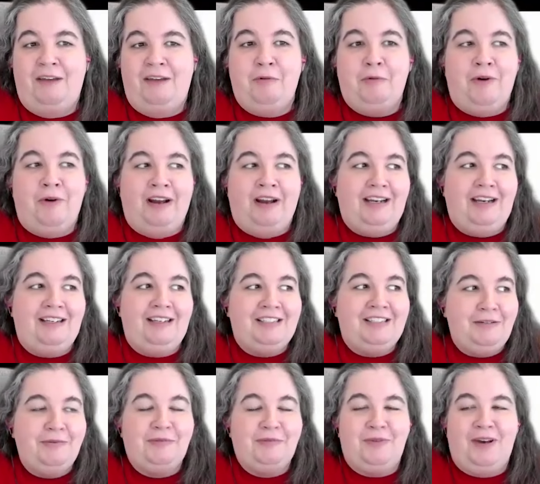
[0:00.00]
they were wanting
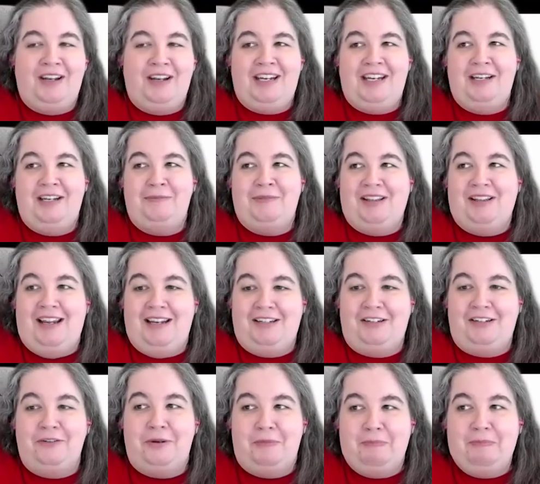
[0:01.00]
she was wanting him to like
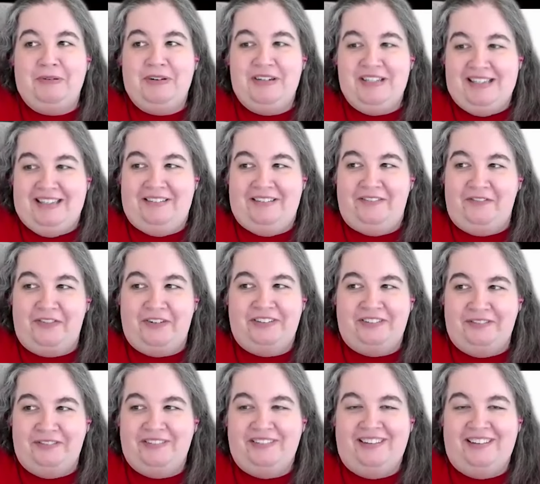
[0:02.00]
go to prison for